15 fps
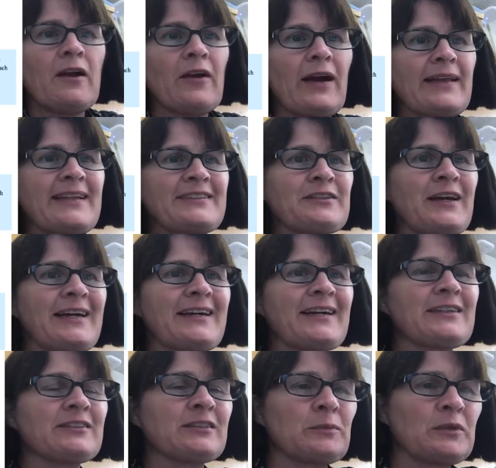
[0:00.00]
All right, that slide
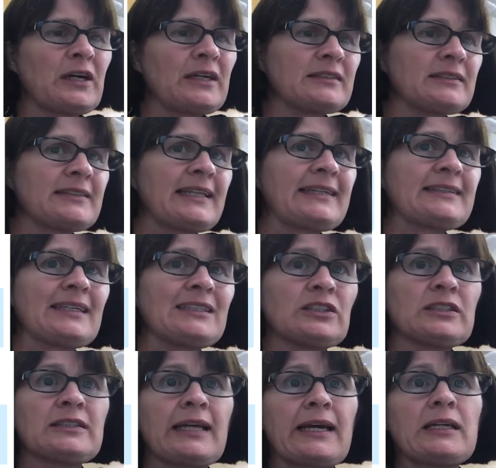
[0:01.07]
kind of summarizes things I
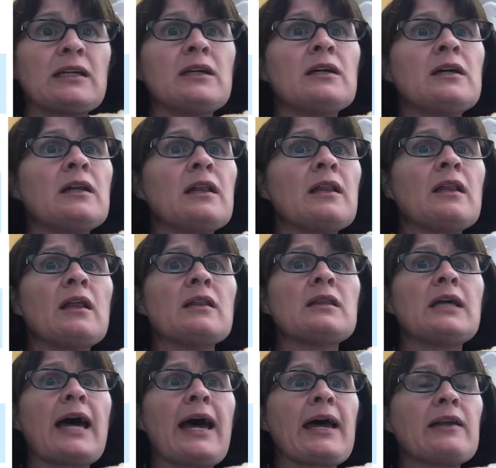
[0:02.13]
just said.
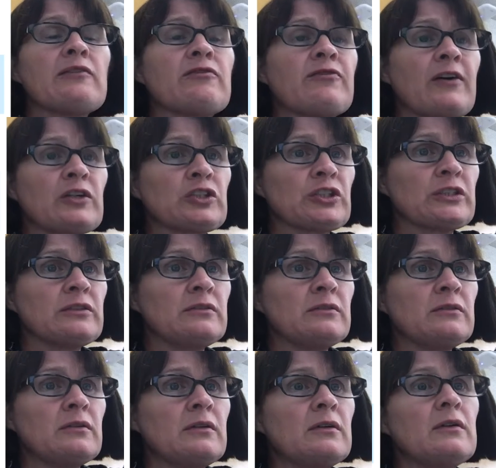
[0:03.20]
That
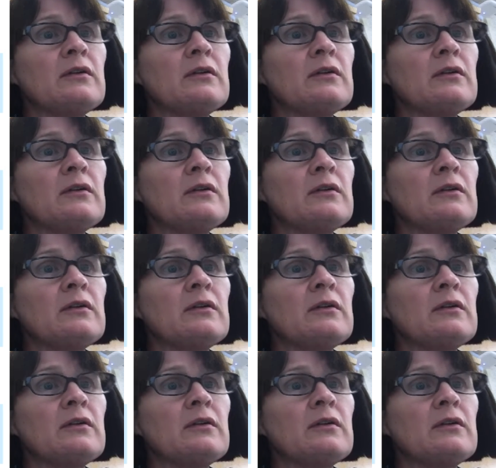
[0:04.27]
function,